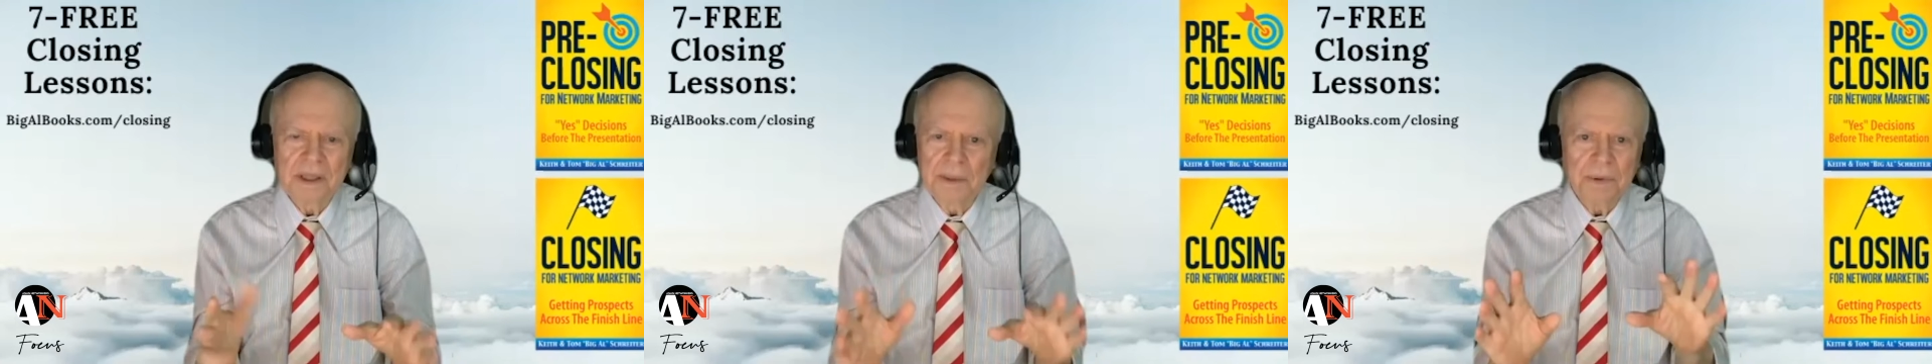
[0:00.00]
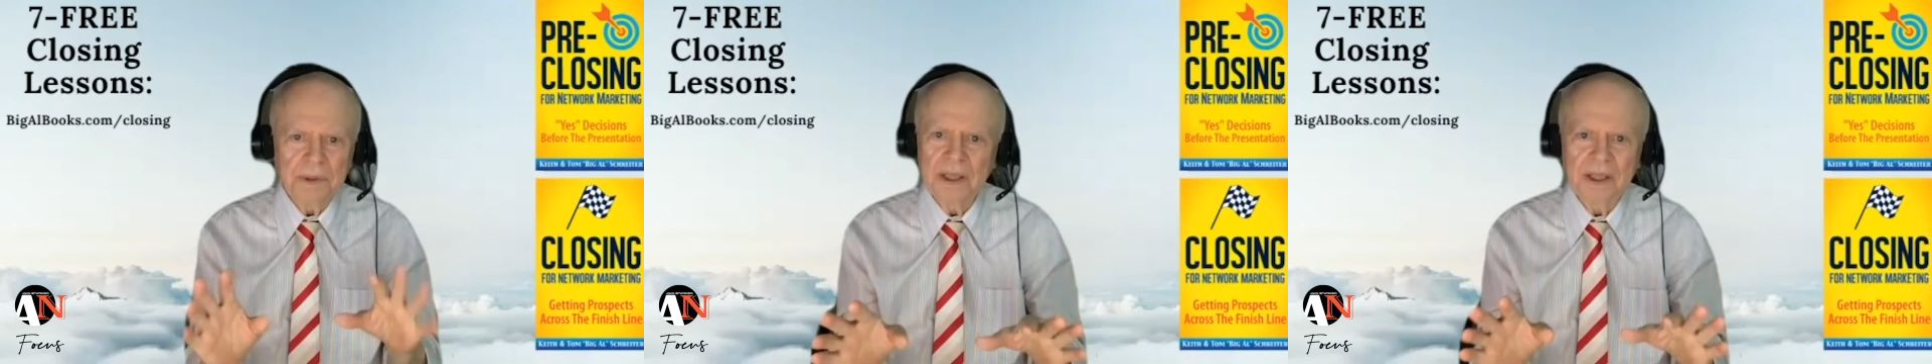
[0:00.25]

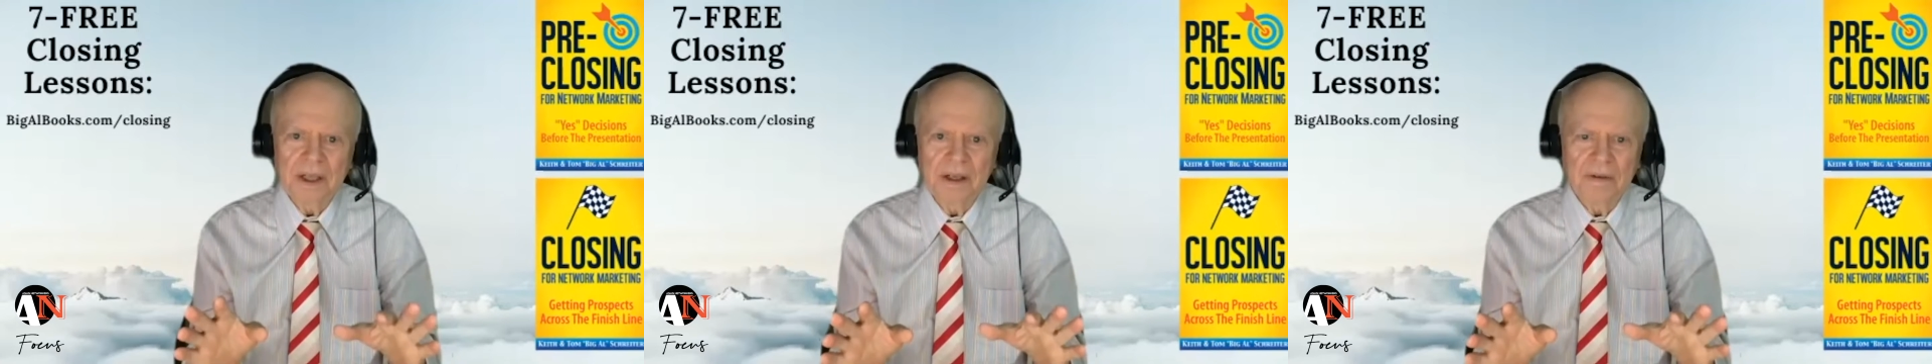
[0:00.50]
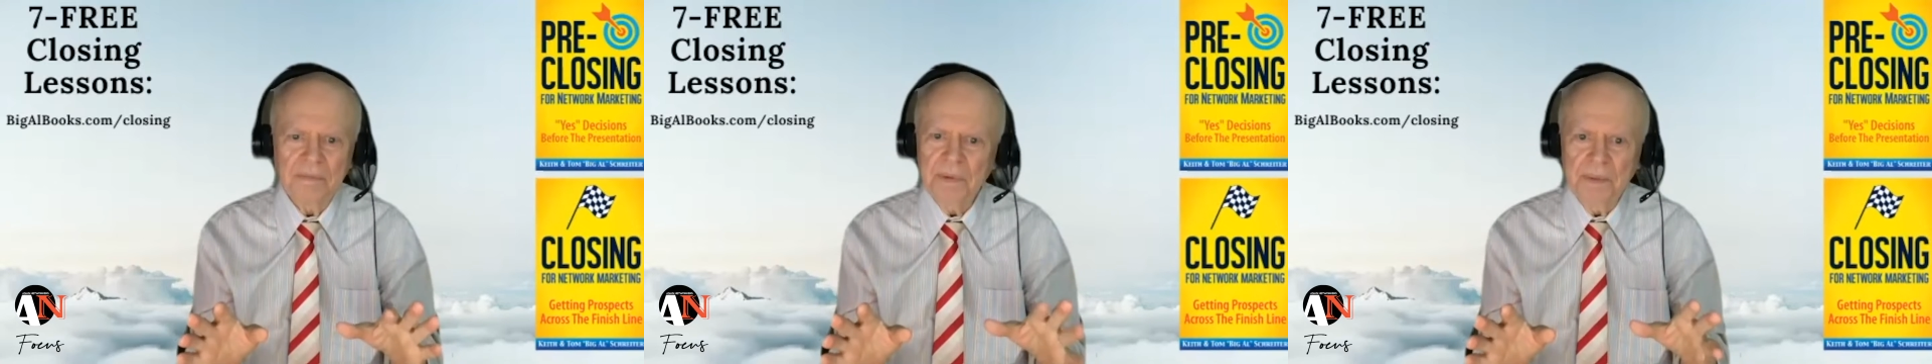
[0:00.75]
or take care
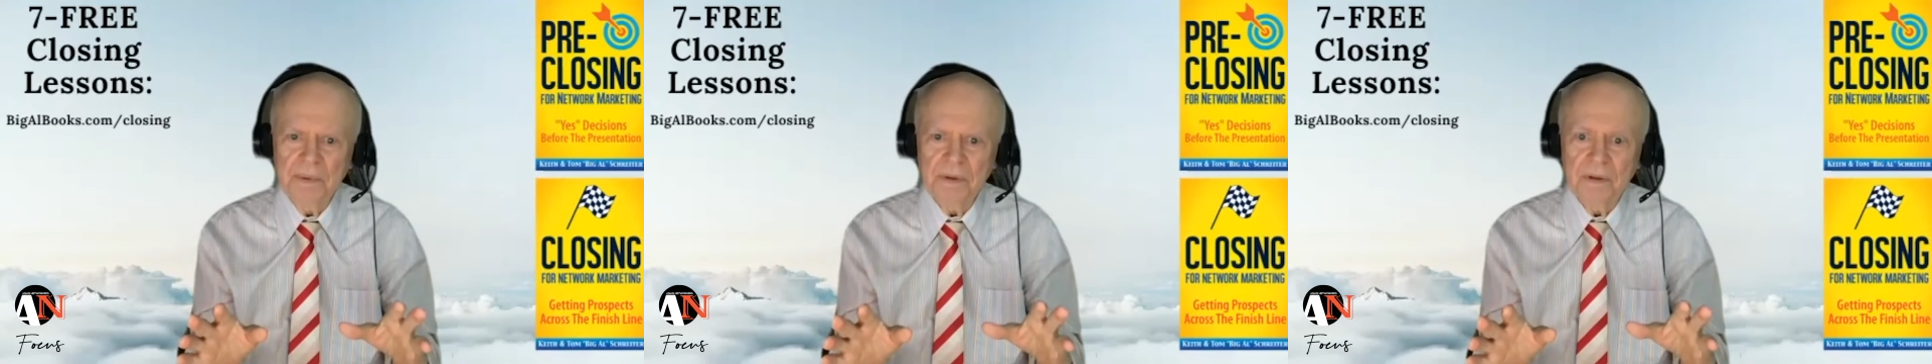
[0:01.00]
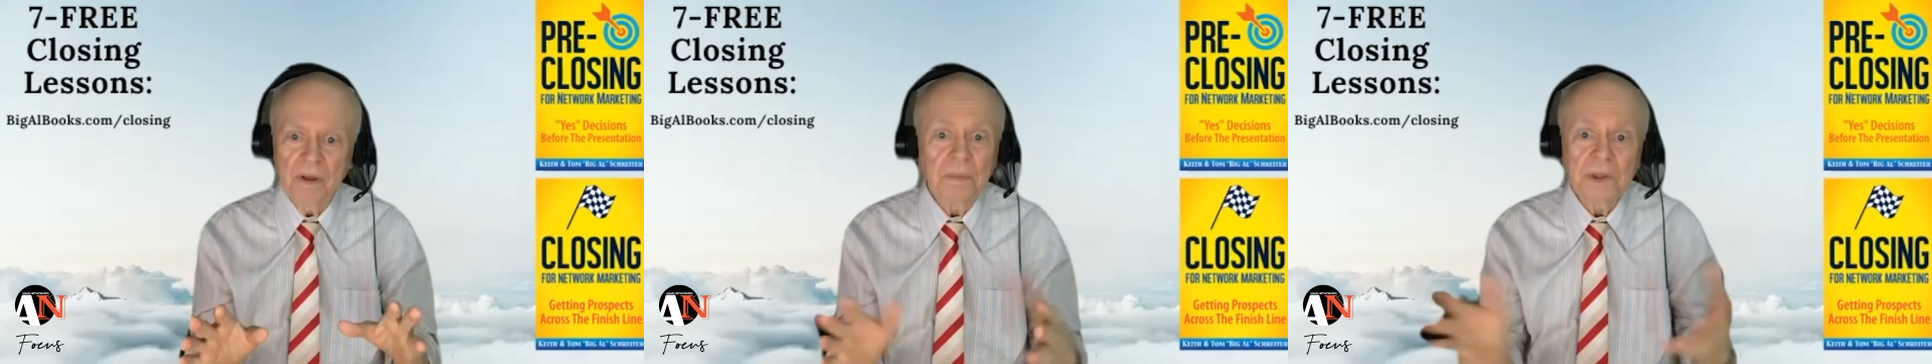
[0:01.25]
of
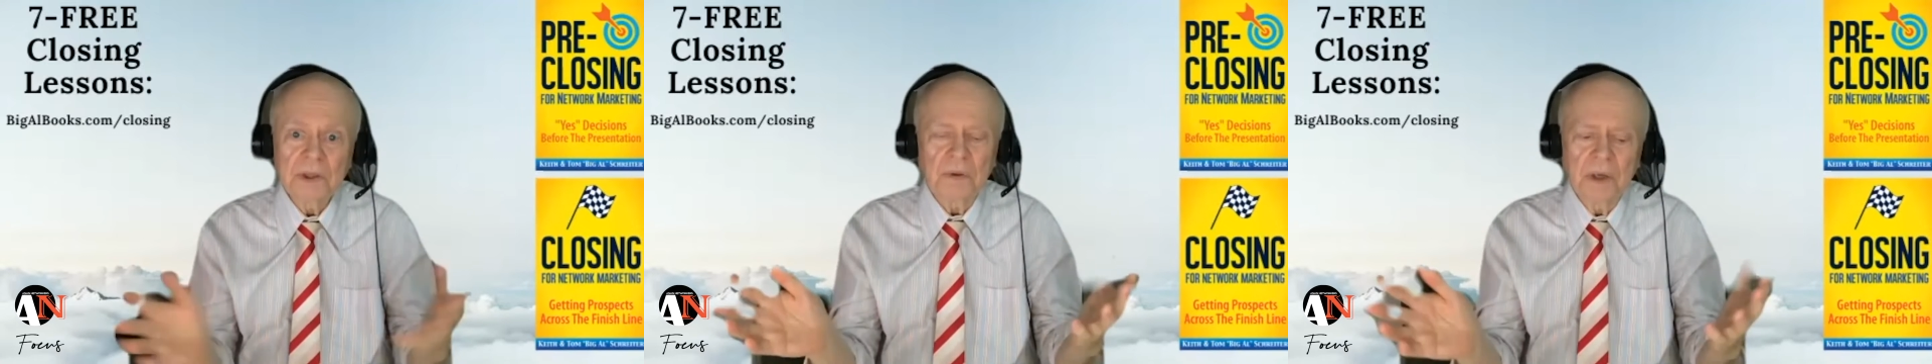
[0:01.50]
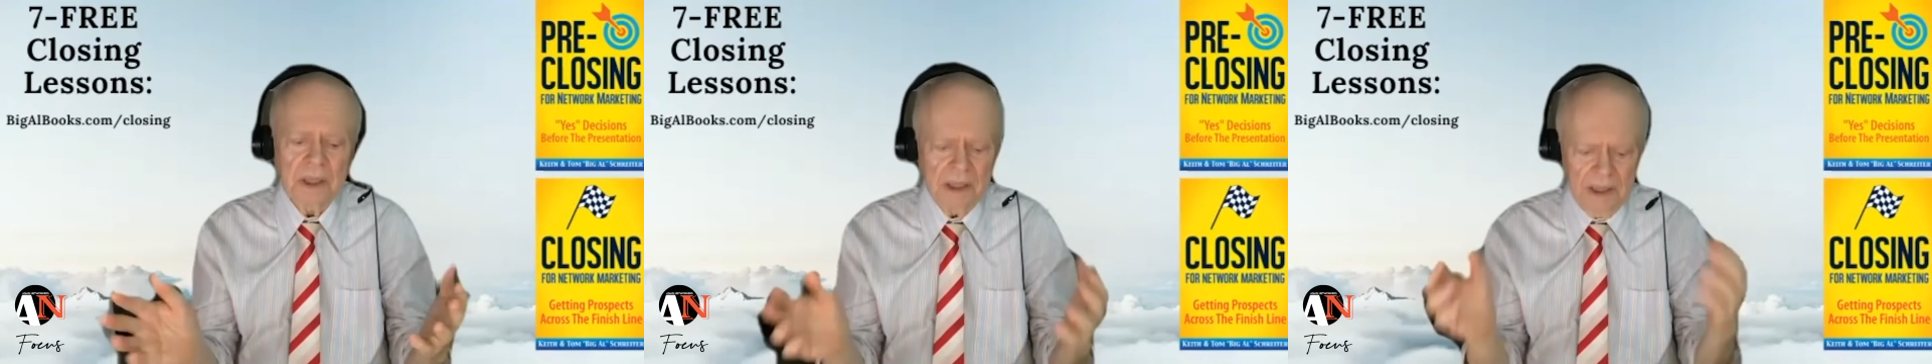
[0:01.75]
people almost
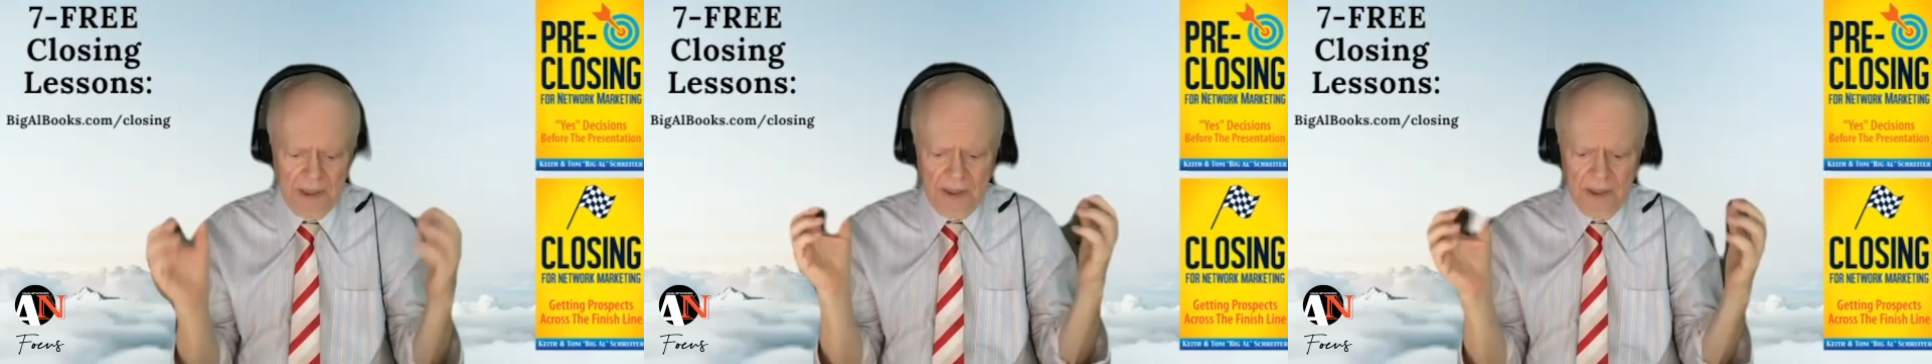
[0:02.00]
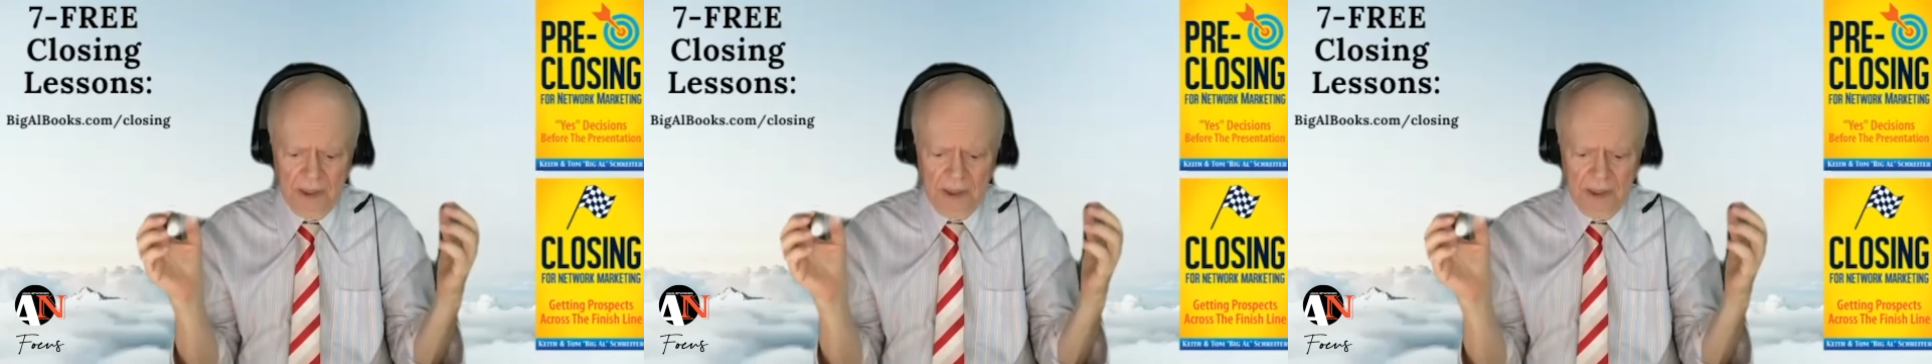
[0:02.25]
directly.